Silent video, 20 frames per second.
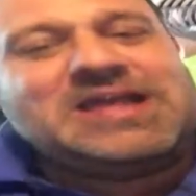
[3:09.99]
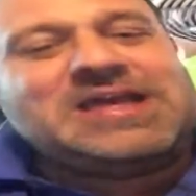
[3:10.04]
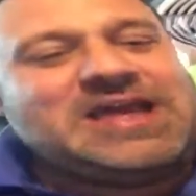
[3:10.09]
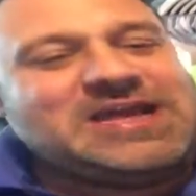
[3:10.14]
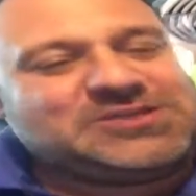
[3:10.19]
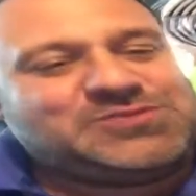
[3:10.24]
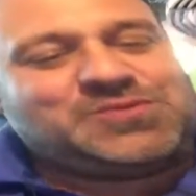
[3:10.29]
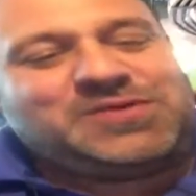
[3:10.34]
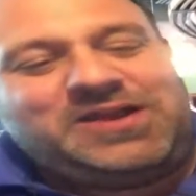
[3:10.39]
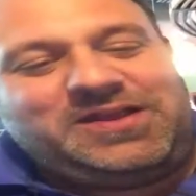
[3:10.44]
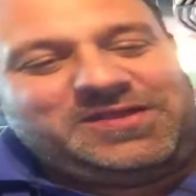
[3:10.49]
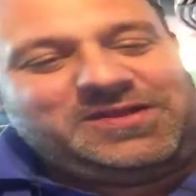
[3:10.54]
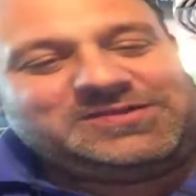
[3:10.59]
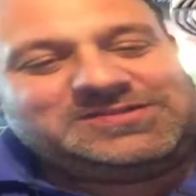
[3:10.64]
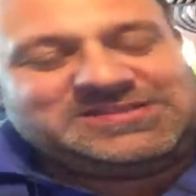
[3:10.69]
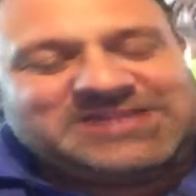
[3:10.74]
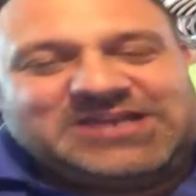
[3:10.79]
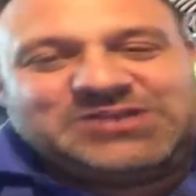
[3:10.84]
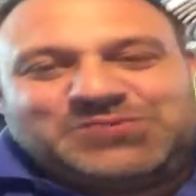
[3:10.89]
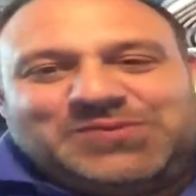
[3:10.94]
It's one of
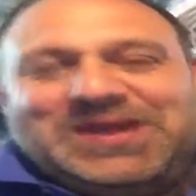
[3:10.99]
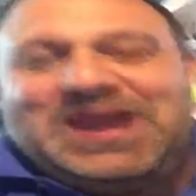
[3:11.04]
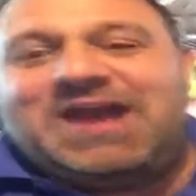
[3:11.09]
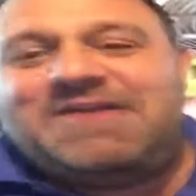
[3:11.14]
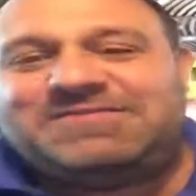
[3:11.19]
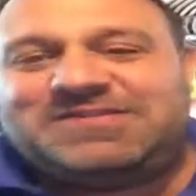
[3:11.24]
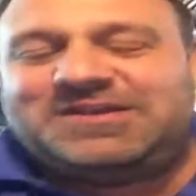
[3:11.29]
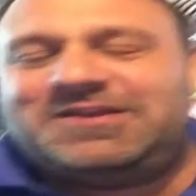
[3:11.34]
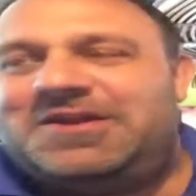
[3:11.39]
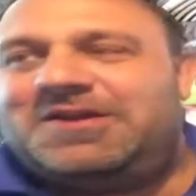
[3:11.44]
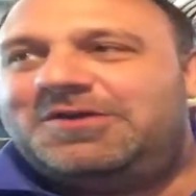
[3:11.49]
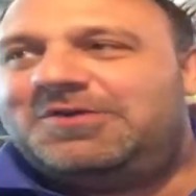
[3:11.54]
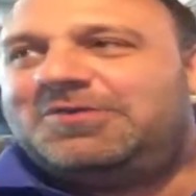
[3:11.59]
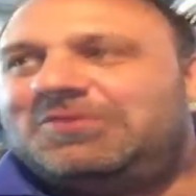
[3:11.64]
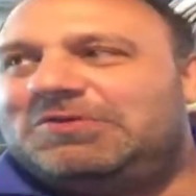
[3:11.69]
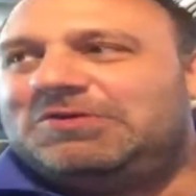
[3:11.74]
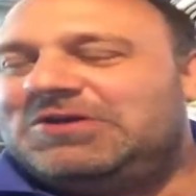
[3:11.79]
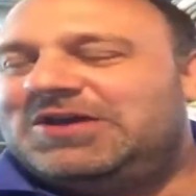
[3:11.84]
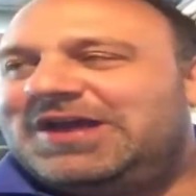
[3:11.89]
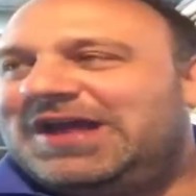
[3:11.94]
those things. We have to
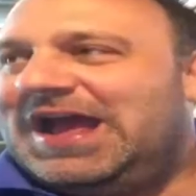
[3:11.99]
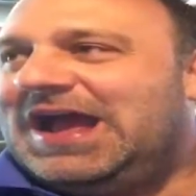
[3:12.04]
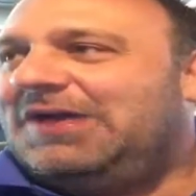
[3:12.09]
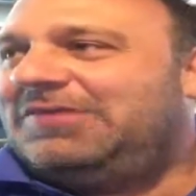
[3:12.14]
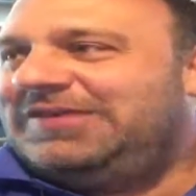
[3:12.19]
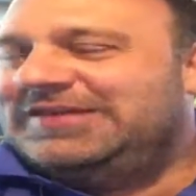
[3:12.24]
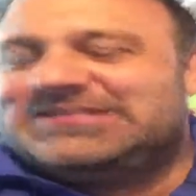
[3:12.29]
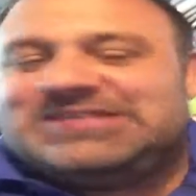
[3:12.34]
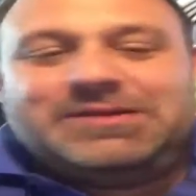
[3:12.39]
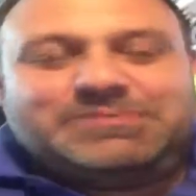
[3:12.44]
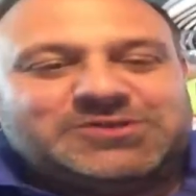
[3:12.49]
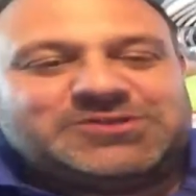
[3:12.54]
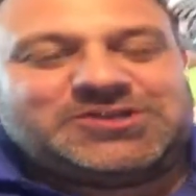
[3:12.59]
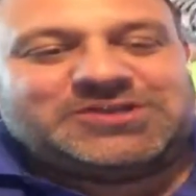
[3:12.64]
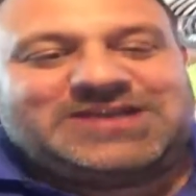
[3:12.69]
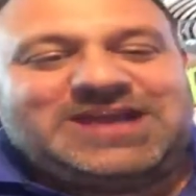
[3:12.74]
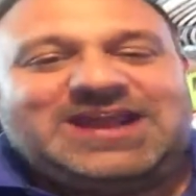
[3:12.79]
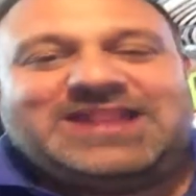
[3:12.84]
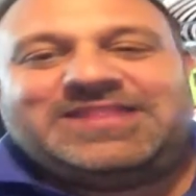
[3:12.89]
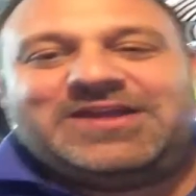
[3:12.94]
know how these numbers
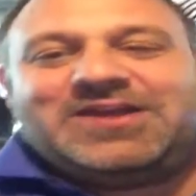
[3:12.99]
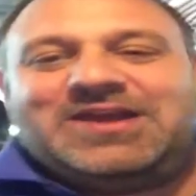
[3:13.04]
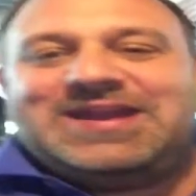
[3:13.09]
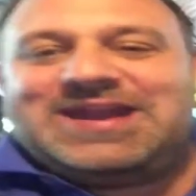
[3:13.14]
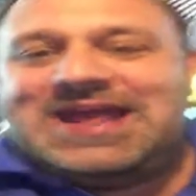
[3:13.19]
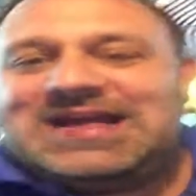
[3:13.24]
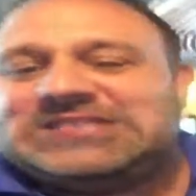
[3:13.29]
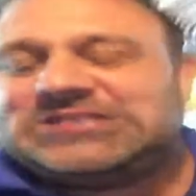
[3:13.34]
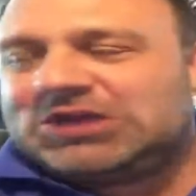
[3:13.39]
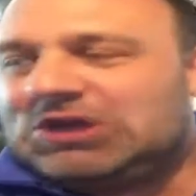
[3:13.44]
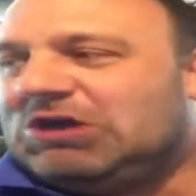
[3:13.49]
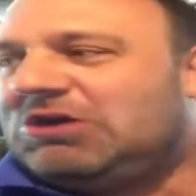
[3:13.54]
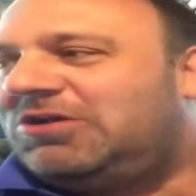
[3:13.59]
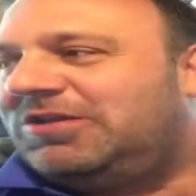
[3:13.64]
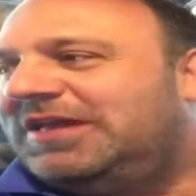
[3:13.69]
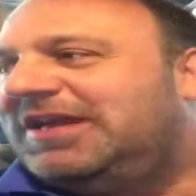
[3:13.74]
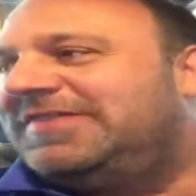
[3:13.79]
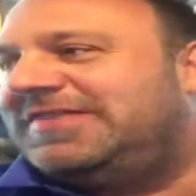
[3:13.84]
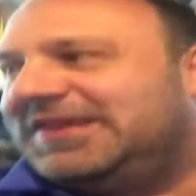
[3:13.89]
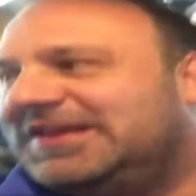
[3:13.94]
are getting there, and that's
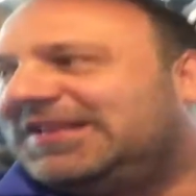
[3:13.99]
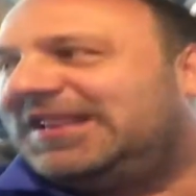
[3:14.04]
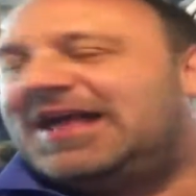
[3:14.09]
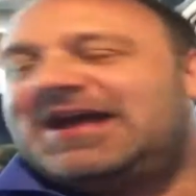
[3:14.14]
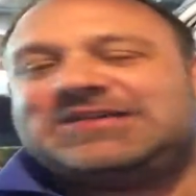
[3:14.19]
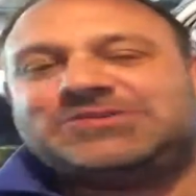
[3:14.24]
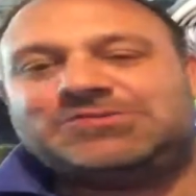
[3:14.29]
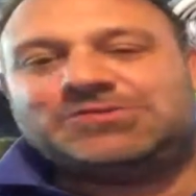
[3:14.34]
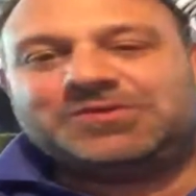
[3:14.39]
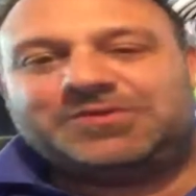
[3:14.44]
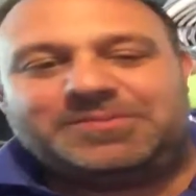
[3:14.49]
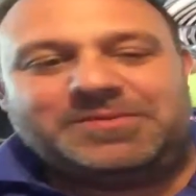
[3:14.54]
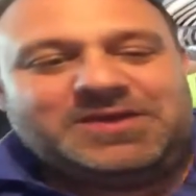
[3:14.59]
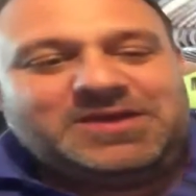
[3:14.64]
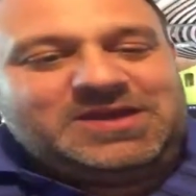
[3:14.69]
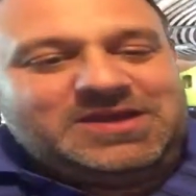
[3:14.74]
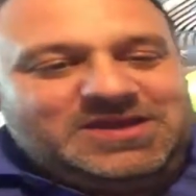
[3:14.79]
all in the classroom.